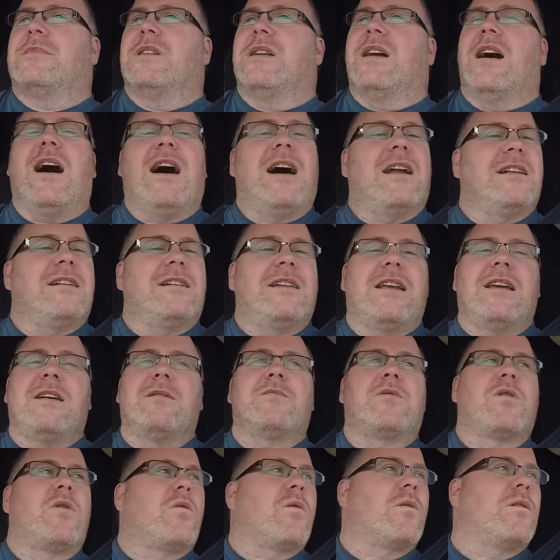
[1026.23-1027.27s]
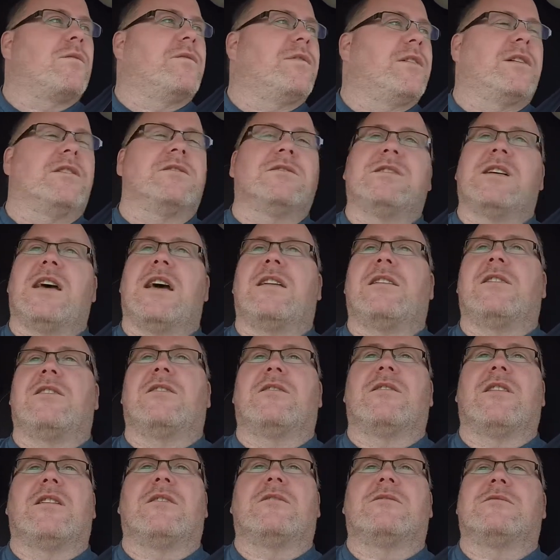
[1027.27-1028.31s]
lot of damn cornfields out here,
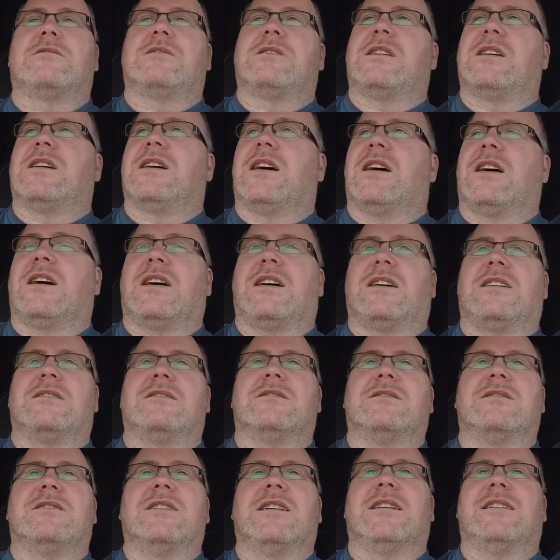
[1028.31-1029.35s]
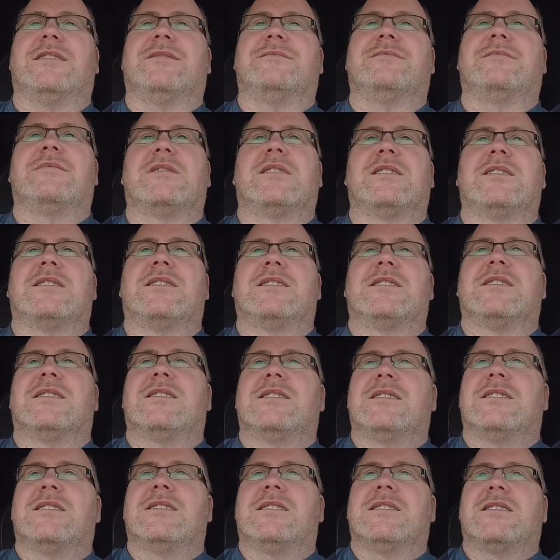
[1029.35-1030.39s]
though. Golly.
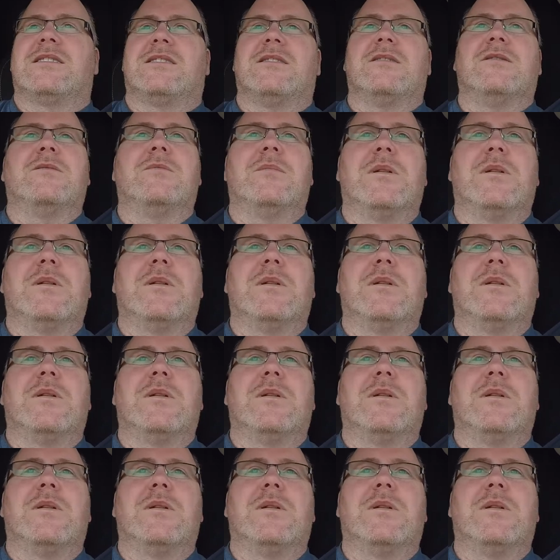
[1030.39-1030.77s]
It's in the